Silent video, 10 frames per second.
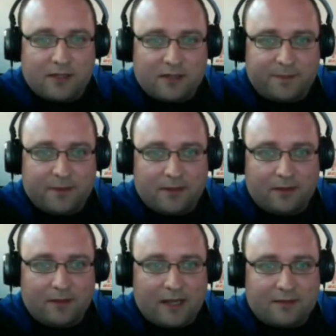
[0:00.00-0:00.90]
inches,
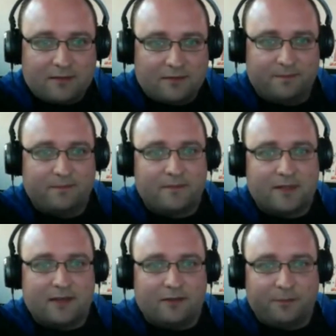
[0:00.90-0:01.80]
but yeah. that's
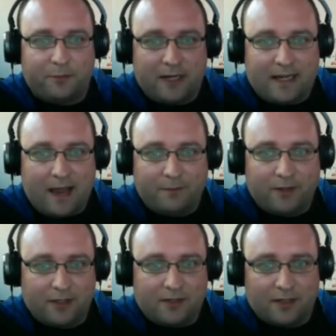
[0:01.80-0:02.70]
still pretty damn
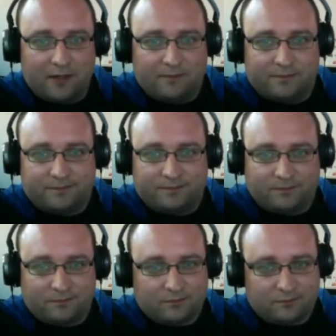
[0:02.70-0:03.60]
good, you know.
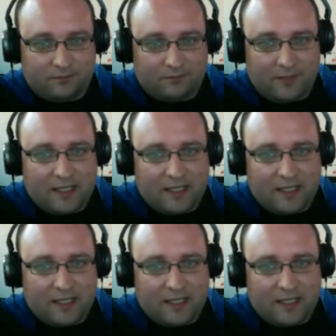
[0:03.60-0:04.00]
You have you guys